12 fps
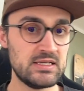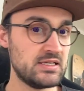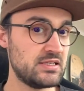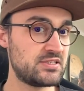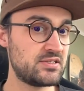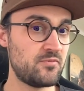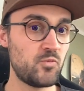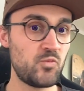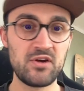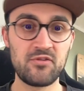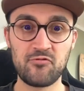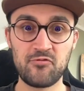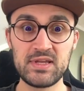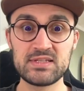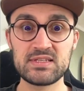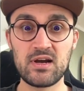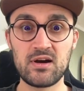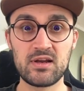some weird things
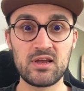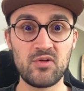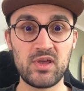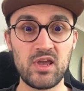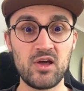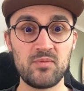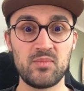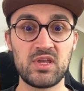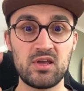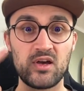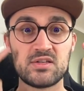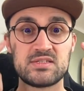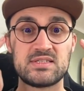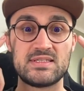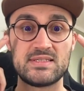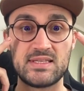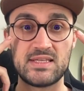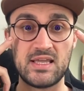are going on because
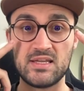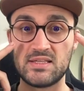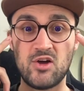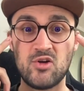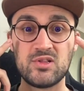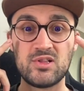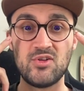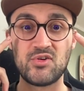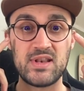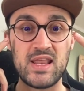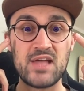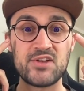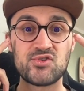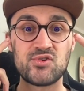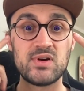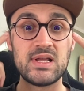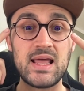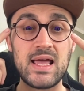they don't look
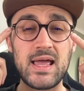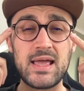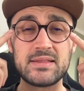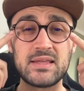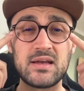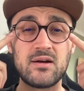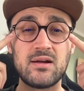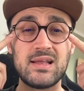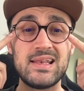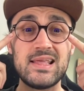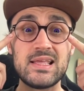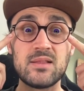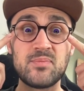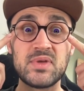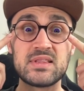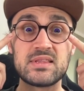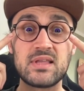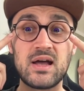natural and they are a little
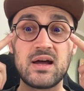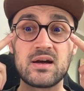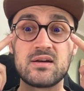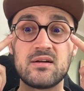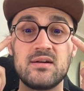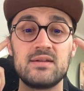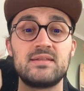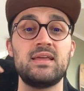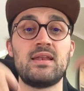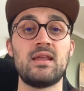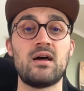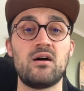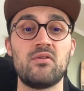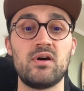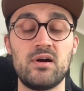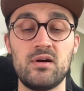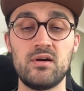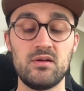bit darker than
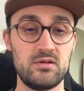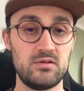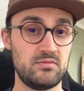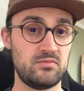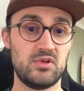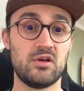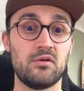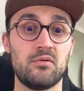our yeah